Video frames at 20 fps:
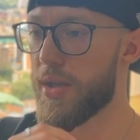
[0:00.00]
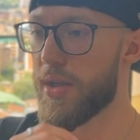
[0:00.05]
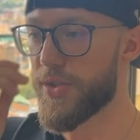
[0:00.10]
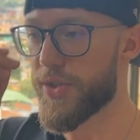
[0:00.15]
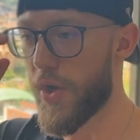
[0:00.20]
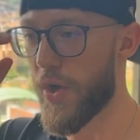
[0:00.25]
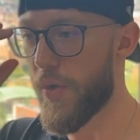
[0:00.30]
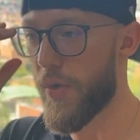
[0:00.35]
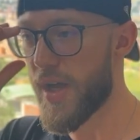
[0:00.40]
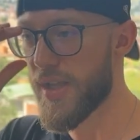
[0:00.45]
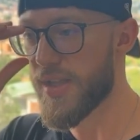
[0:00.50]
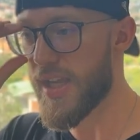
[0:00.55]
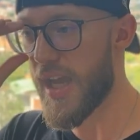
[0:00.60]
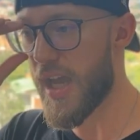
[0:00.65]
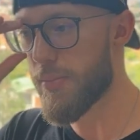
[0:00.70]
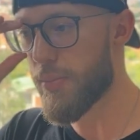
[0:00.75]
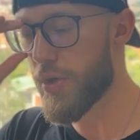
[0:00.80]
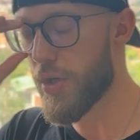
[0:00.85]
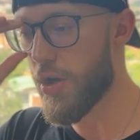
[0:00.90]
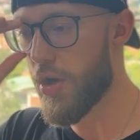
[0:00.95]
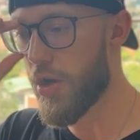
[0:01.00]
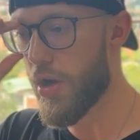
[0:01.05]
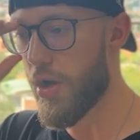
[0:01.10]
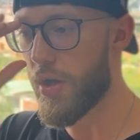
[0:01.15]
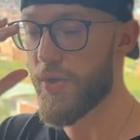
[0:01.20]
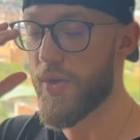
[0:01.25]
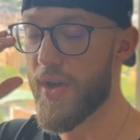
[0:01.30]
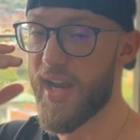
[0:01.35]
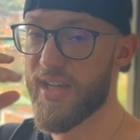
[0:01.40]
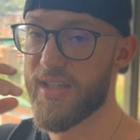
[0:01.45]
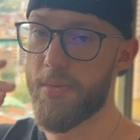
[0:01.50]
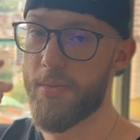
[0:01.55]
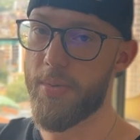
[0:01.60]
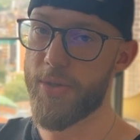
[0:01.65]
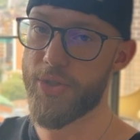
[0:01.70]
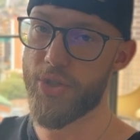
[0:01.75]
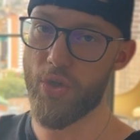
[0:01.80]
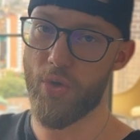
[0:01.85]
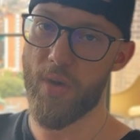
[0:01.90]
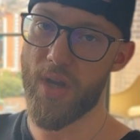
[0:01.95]
So the onboarding call, you ask them a
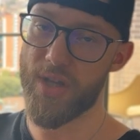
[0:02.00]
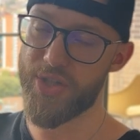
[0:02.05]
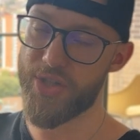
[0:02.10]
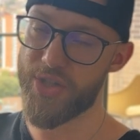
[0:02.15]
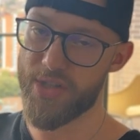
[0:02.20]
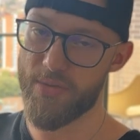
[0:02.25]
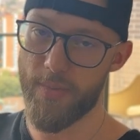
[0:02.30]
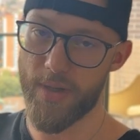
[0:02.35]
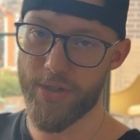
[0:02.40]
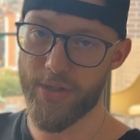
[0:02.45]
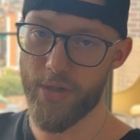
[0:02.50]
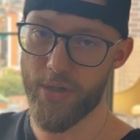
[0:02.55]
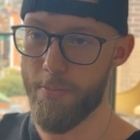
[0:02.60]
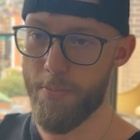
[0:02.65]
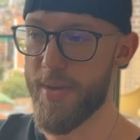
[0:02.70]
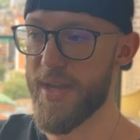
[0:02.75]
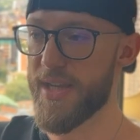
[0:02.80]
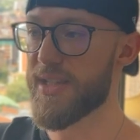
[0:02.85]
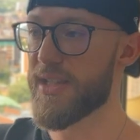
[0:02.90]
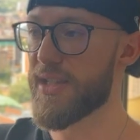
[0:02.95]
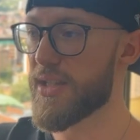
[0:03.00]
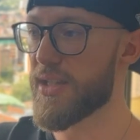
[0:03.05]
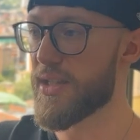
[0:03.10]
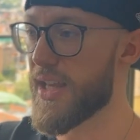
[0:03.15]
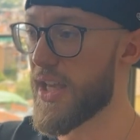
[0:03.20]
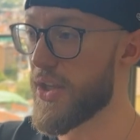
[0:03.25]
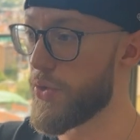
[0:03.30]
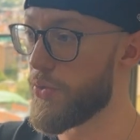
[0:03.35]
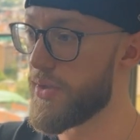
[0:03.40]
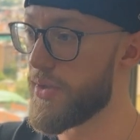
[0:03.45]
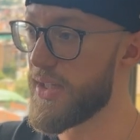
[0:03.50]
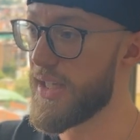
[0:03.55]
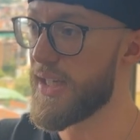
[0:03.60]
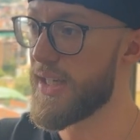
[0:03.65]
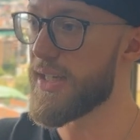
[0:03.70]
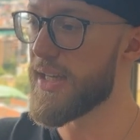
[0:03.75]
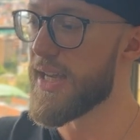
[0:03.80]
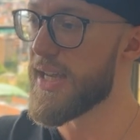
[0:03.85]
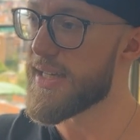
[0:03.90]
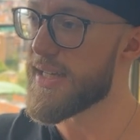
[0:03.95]
bunch of questions about their business that you
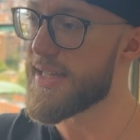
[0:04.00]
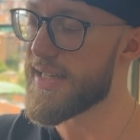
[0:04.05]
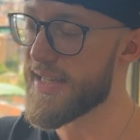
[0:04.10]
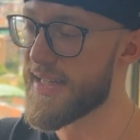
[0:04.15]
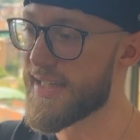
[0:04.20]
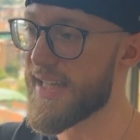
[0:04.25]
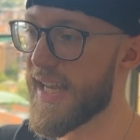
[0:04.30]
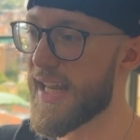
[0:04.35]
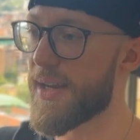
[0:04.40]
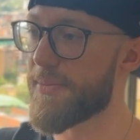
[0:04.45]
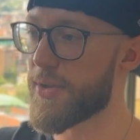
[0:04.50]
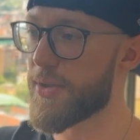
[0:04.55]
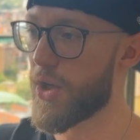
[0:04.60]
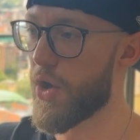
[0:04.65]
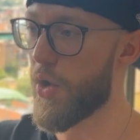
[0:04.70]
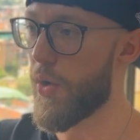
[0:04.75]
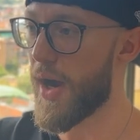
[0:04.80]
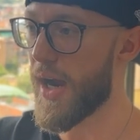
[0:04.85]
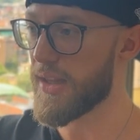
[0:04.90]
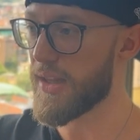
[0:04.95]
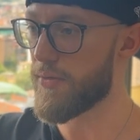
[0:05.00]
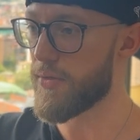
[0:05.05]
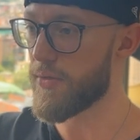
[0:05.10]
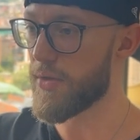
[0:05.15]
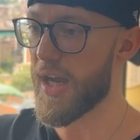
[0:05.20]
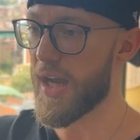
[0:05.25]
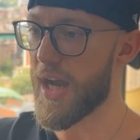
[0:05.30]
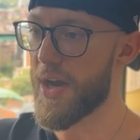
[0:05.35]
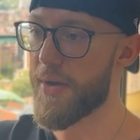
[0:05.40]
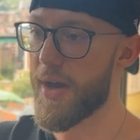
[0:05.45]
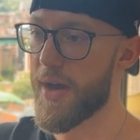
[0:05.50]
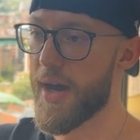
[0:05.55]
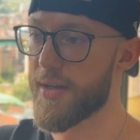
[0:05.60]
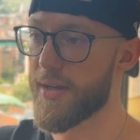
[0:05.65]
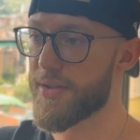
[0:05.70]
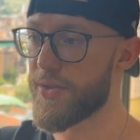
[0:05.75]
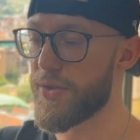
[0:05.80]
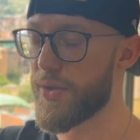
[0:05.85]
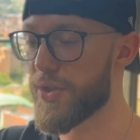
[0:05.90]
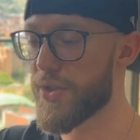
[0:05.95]
need to set up the GoHighLevel account.
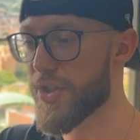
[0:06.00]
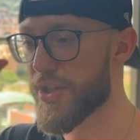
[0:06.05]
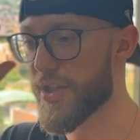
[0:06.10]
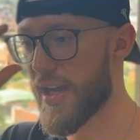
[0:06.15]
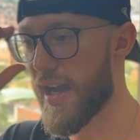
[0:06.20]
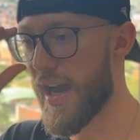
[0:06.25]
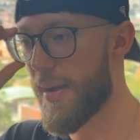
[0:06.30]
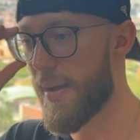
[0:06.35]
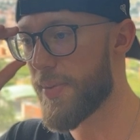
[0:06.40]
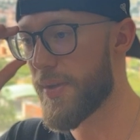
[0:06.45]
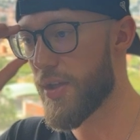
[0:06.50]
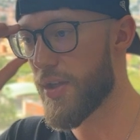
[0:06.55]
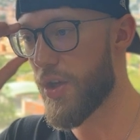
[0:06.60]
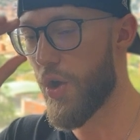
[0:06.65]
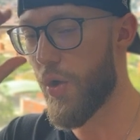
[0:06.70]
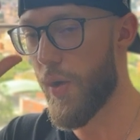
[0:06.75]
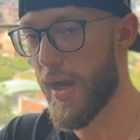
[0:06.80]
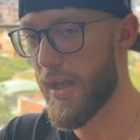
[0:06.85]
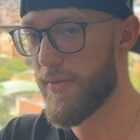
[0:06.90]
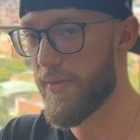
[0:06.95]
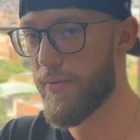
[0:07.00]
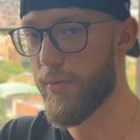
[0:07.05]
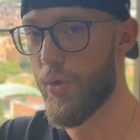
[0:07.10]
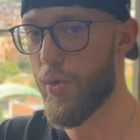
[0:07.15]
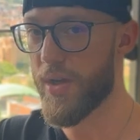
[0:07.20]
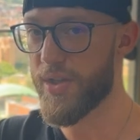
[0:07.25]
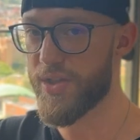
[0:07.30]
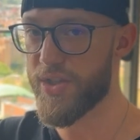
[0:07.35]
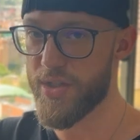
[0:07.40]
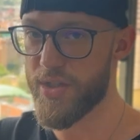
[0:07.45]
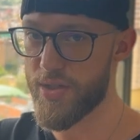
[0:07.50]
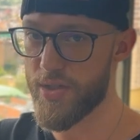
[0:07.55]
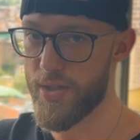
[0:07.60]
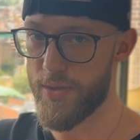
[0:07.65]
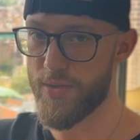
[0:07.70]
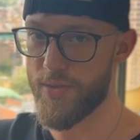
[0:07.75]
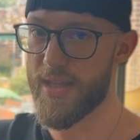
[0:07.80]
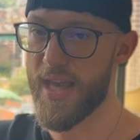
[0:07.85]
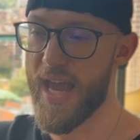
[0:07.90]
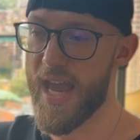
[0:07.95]
Honestly, you could just copy the GoHighLevel questions,
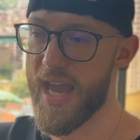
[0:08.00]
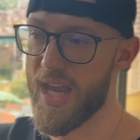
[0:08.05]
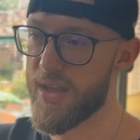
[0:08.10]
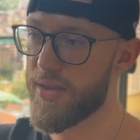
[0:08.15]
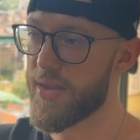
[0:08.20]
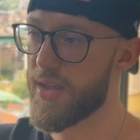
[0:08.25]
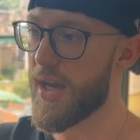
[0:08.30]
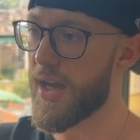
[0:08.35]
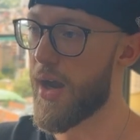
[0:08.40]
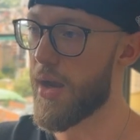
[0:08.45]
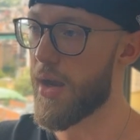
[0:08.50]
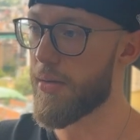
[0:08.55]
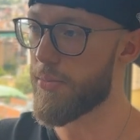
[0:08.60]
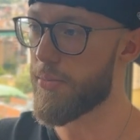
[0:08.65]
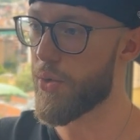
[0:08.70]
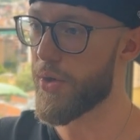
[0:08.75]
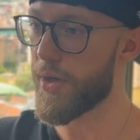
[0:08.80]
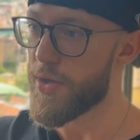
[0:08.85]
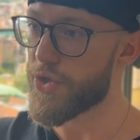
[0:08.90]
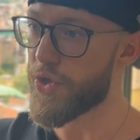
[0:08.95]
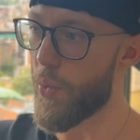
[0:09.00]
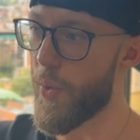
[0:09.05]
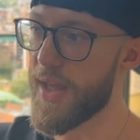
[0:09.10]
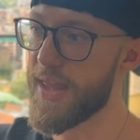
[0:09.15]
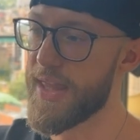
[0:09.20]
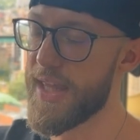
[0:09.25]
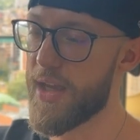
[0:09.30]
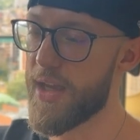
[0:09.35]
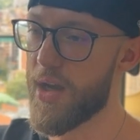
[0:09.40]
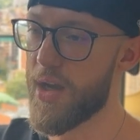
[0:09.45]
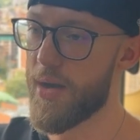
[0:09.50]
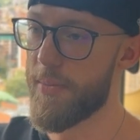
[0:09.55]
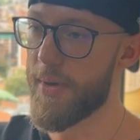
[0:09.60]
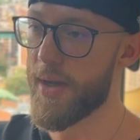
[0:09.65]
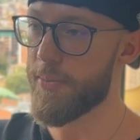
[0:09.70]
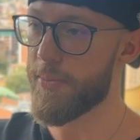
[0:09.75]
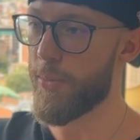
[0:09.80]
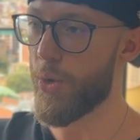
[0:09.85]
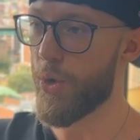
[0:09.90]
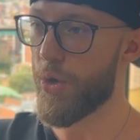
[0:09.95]
use that in the onboarding. So when they come
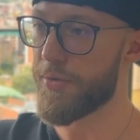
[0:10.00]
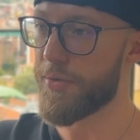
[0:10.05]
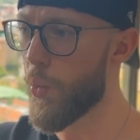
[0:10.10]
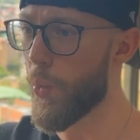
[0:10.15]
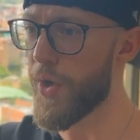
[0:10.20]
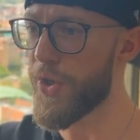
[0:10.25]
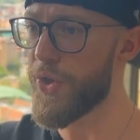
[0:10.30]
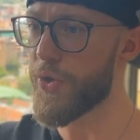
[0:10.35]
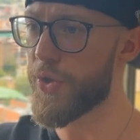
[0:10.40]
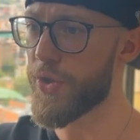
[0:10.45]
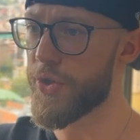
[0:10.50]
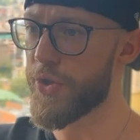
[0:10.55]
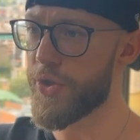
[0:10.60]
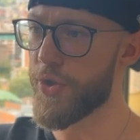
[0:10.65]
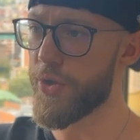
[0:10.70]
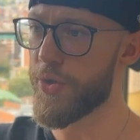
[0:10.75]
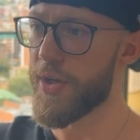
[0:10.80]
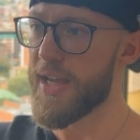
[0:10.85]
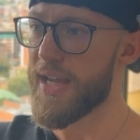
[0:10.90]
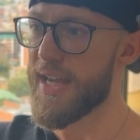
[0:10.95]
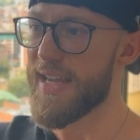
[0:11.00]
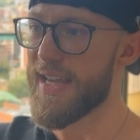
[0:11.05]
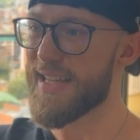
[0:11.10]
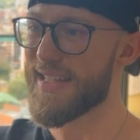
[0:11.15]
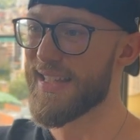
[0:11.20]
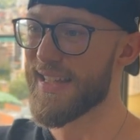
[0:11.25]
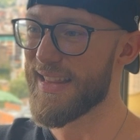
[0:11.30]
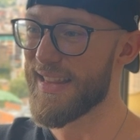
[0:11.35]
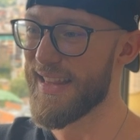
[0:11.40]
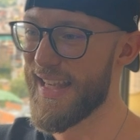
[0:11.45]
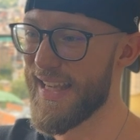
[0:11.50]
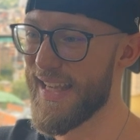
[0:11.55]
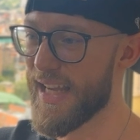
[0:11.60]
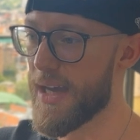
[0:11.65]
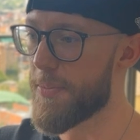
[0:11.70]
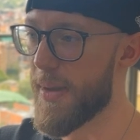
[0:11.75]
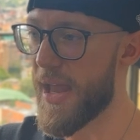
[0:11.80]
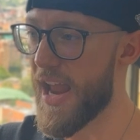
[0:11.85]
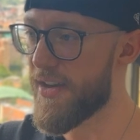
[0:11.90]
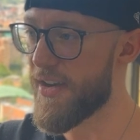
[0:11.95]
on board, what you can do is link
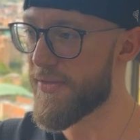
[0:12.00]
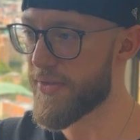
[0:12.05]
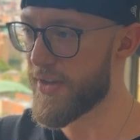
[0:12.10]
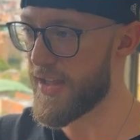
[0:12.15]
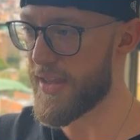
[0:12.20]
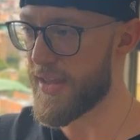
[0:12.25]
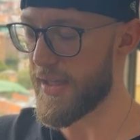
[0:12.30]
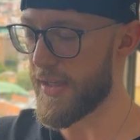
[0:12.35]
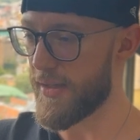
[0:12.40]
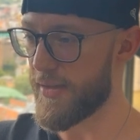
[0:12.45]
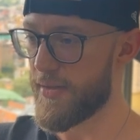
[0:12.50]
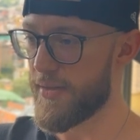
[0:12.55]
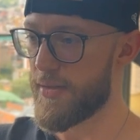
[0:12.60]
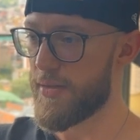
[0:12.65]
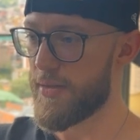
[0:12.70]
up everything.